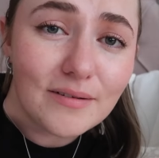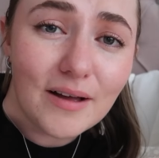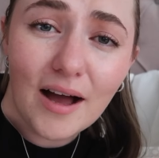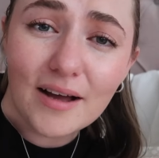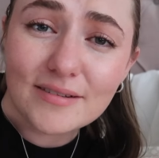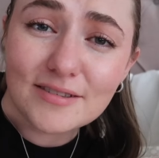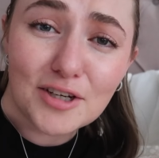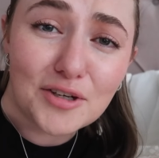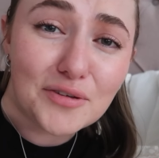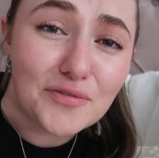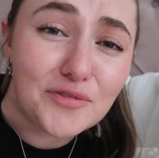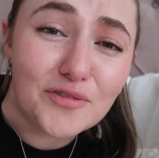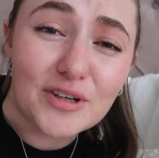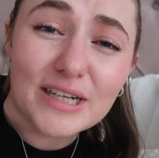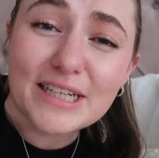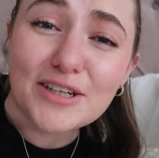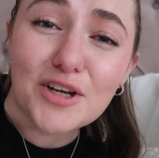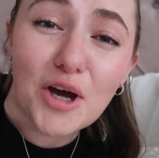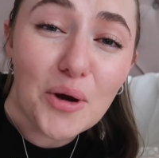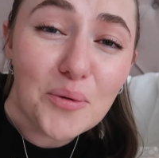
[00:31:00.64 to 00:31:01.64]
I don't even
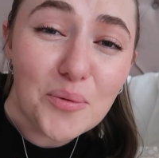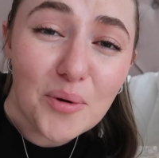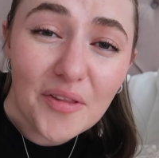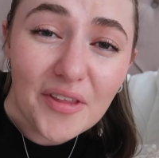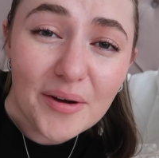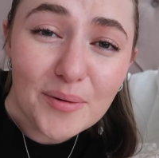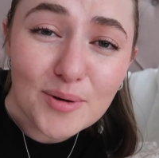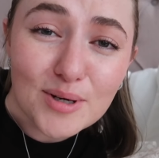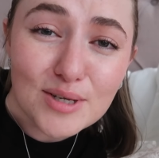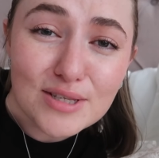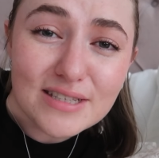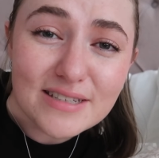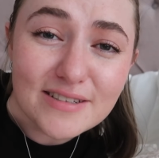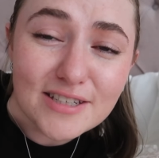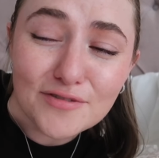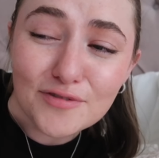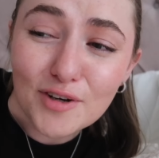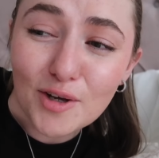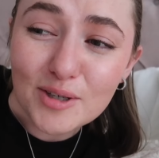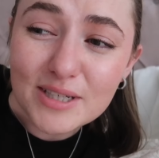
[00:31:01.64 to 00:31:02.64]
really know what there was
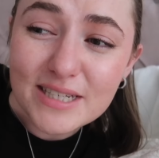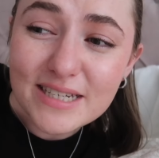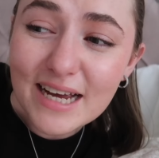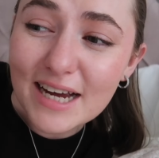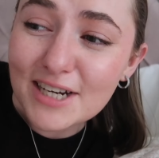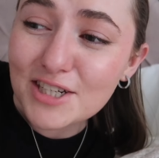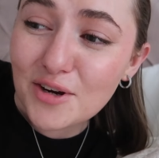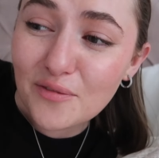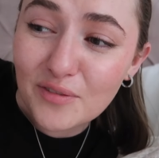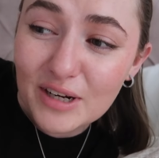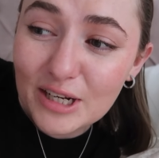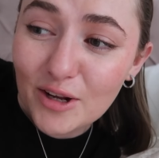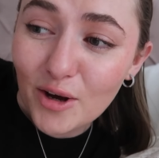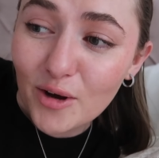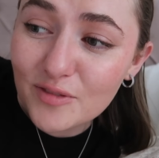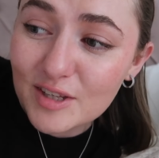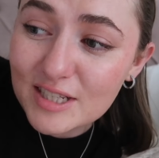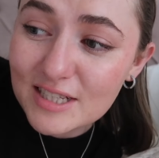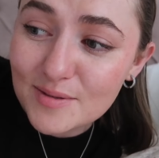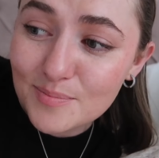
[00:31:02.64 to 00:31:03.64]
to vlog today. I don't really know
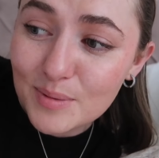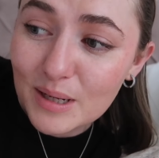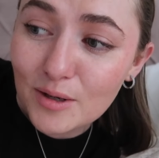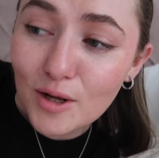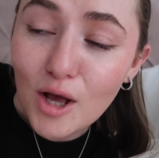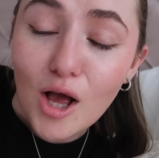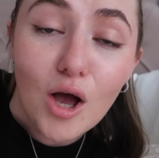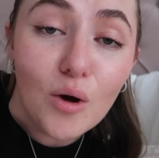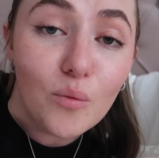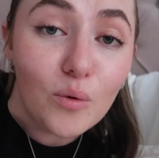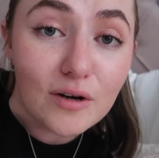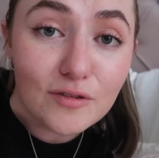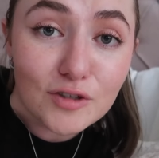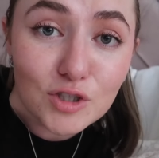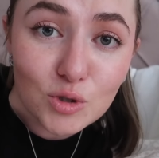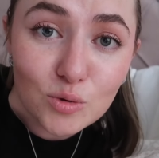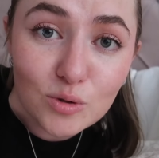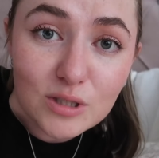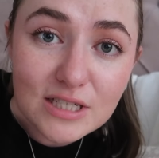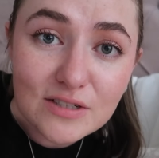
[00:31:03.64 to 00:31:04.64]
if this has been one of the
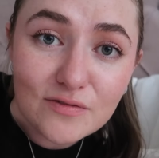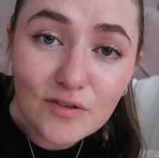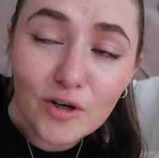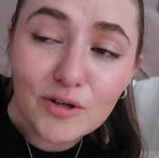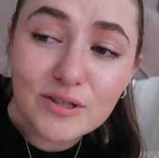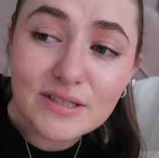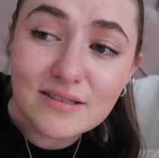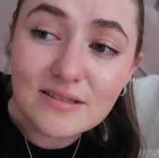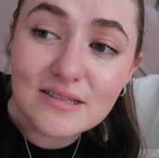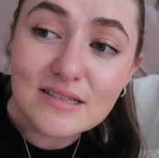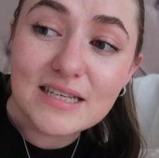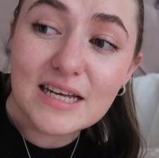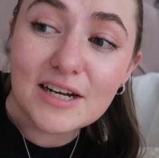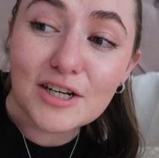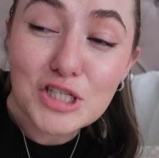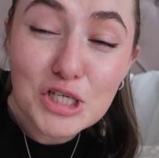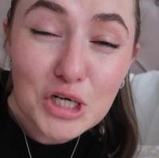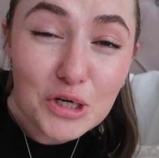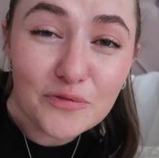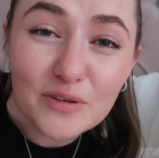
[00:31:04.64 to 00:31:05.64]
shortest vlogs. As I said, I
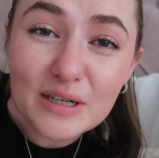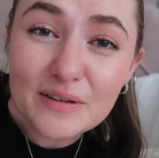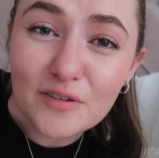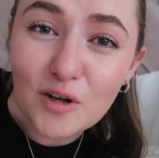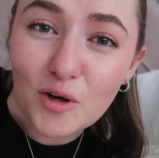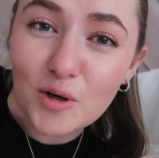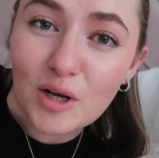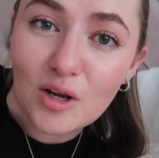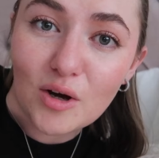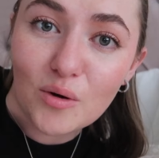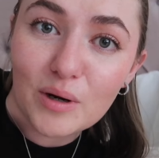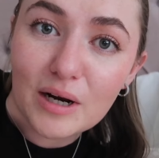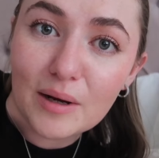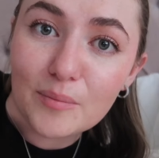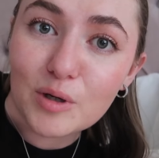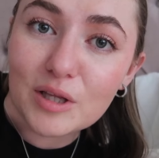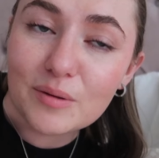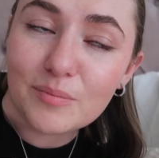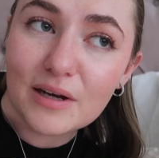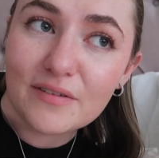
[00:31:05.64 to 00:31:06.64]
don't really vlog a lot when I'm
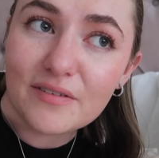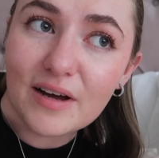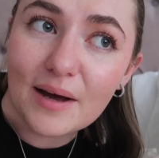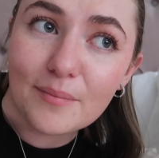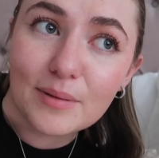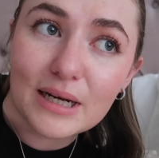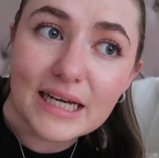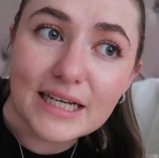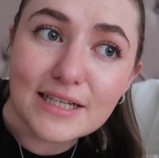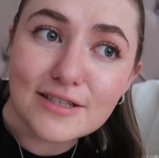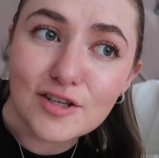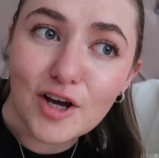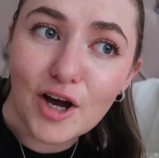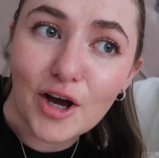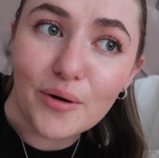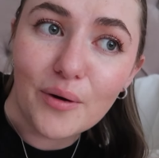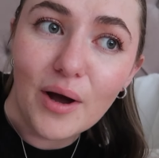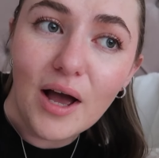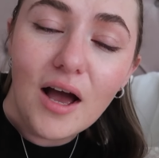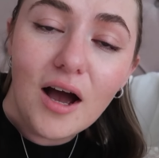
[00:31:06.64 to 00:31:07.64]
with my family.
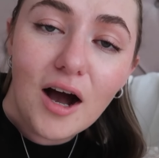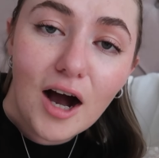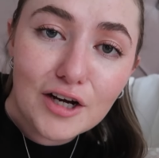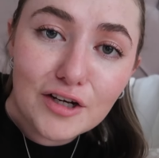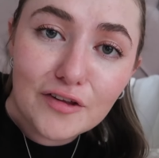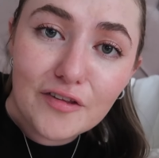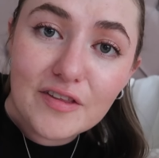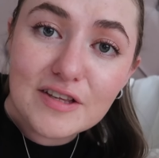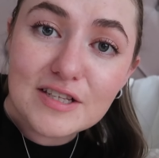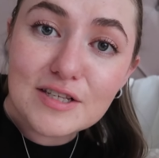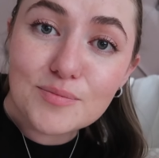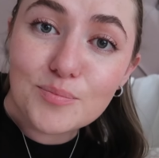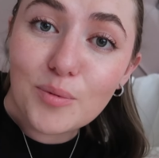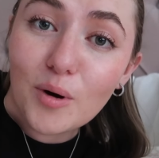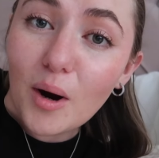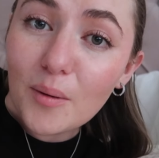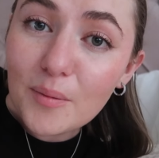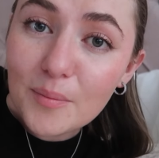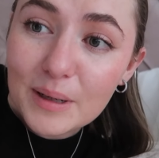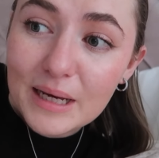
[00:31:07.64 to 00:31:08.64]
So I know that this is
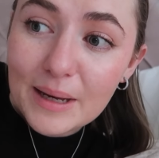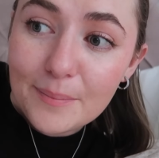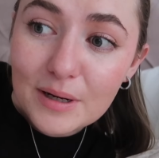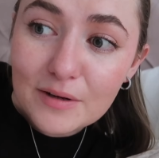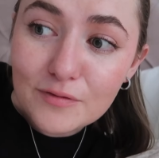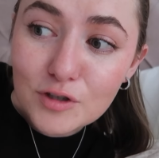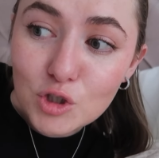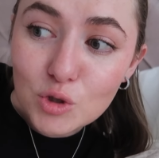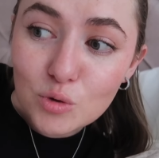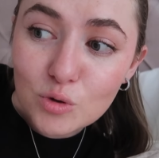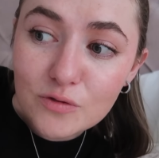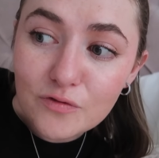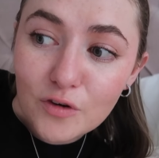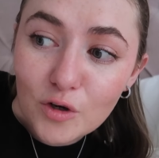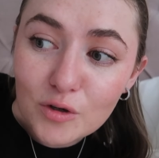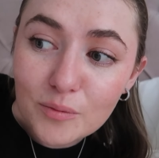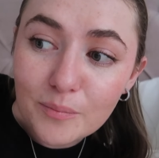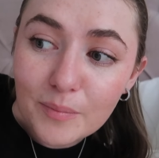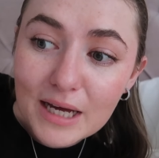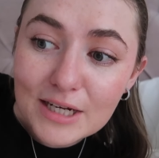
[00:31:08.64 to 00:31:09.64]
probably a bit of a shorter
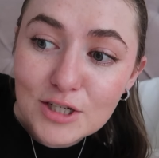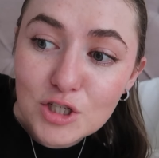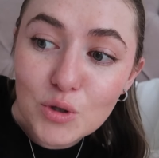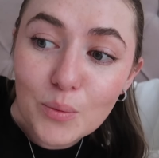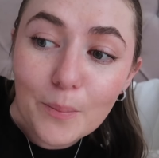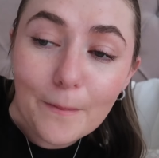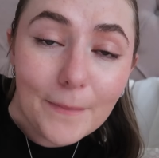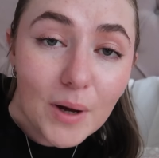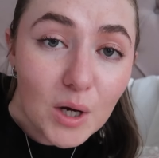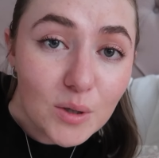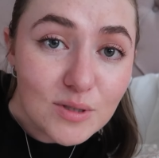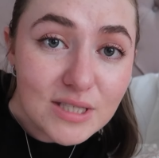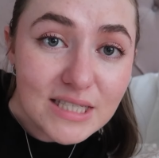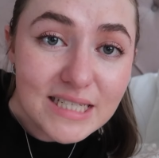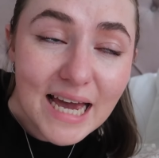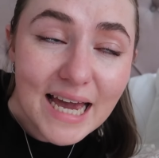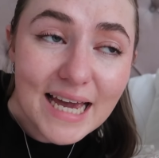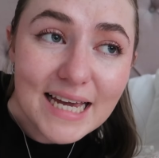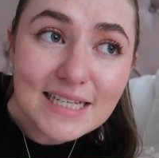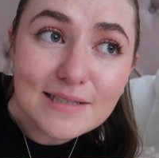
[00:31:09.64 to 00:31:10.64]
vlog compared to most
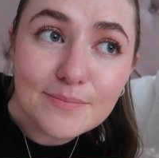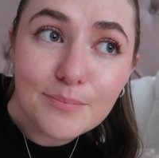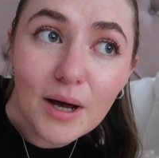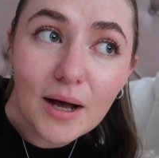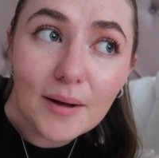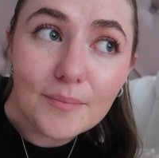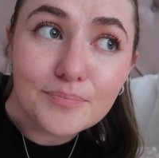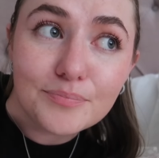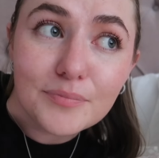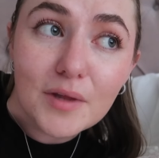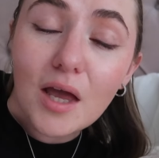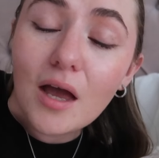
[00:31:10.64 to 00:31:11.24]
days, but